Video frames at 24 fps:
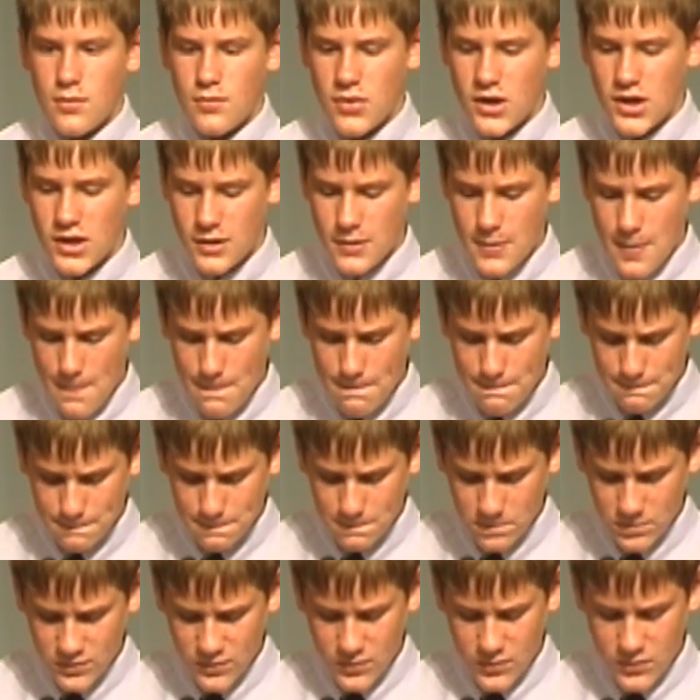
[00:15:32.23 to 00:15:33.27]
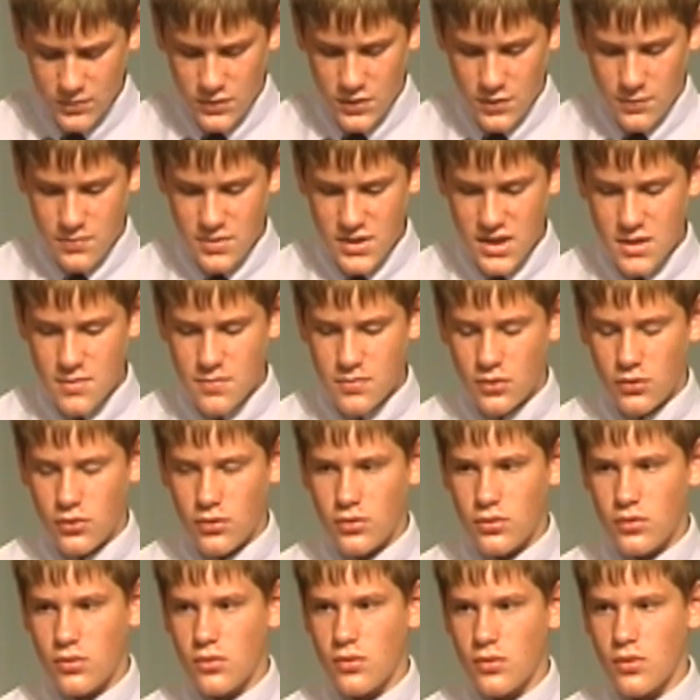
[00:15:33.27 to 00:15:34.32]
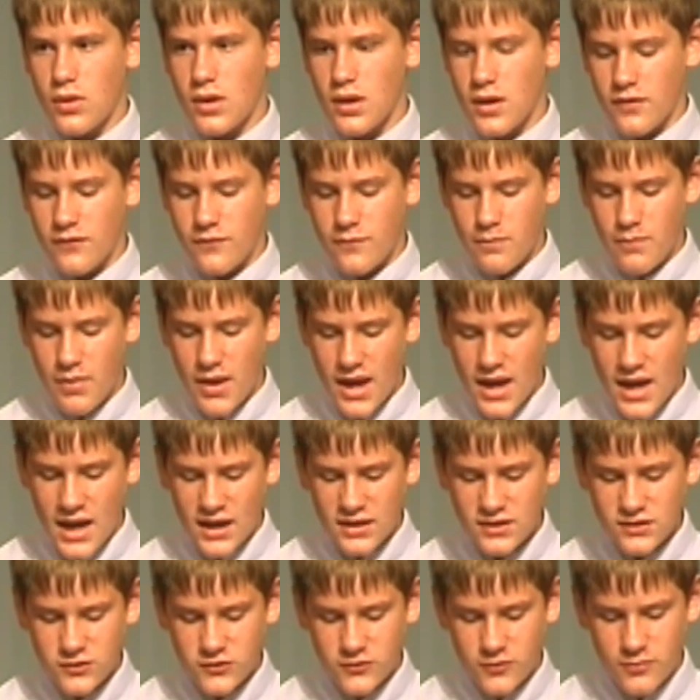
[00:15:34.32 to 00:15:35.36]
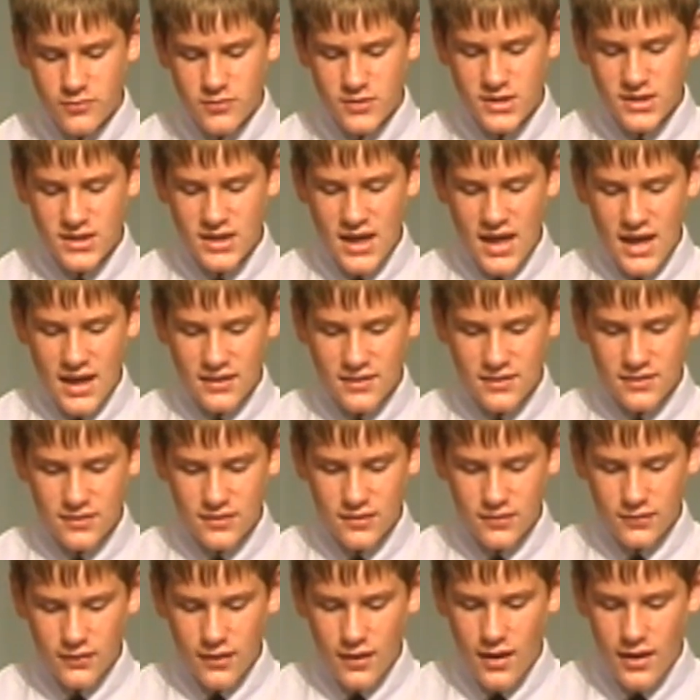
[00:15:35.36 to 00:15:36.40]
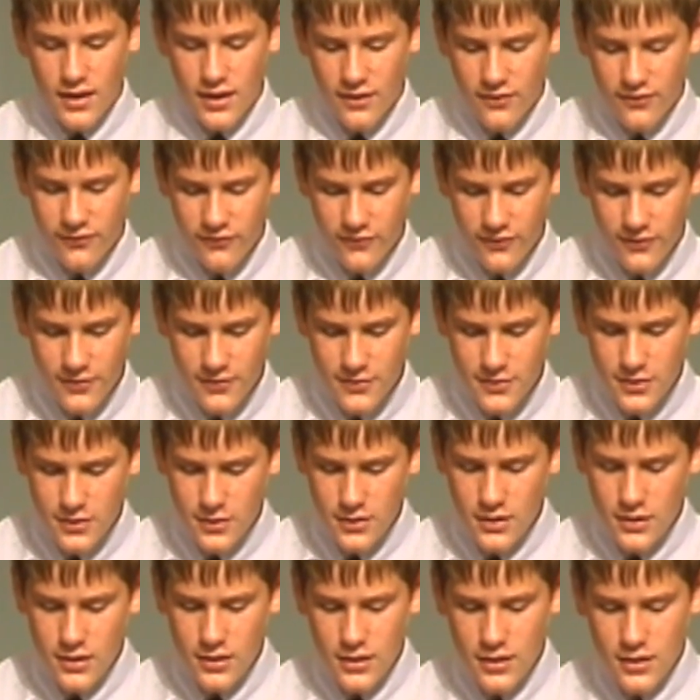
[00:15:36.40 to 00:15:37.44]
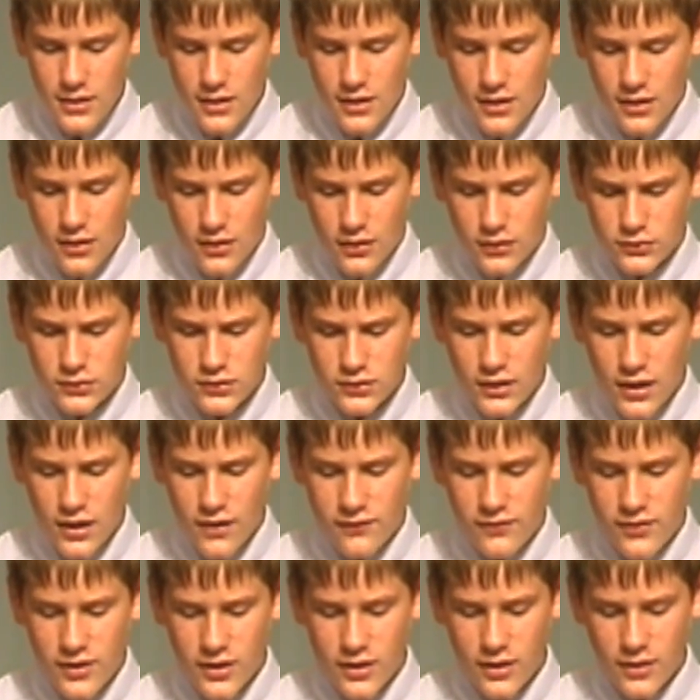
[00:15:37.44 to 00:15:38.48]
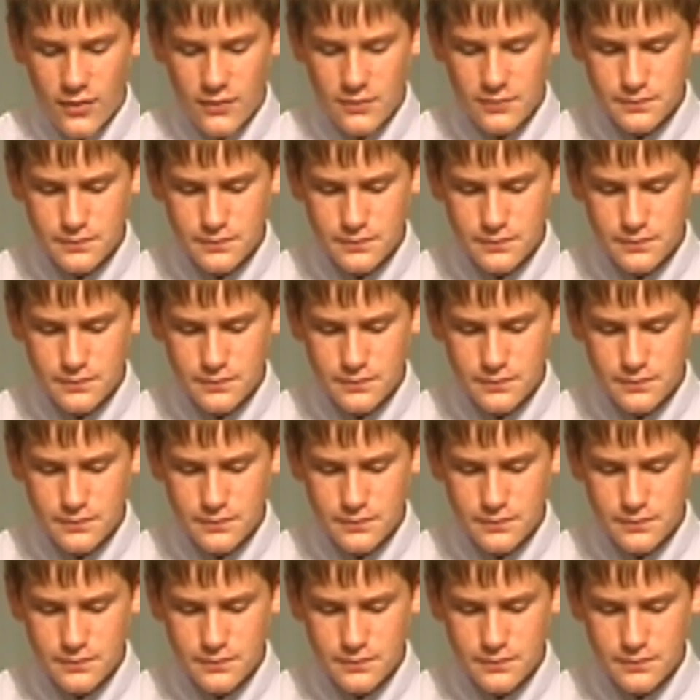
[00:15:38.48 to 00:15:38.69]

but the people who have passed from death to life are loving.